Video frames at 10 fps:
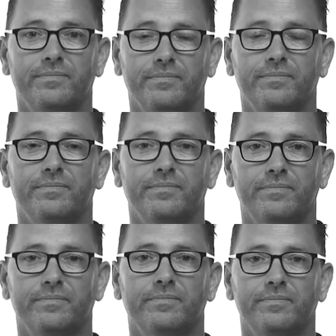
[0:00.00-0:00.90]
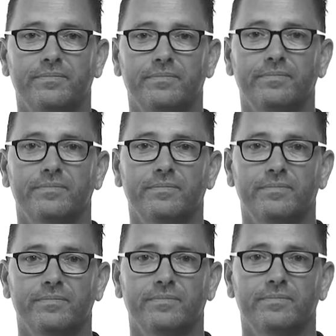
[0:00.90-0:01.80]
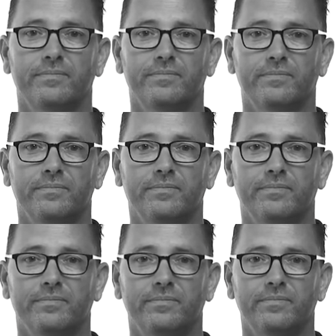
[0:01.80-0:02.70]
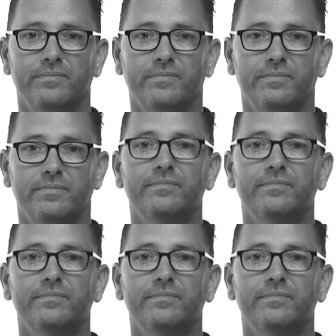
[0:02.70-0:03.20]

No words are spoken by the person on screen.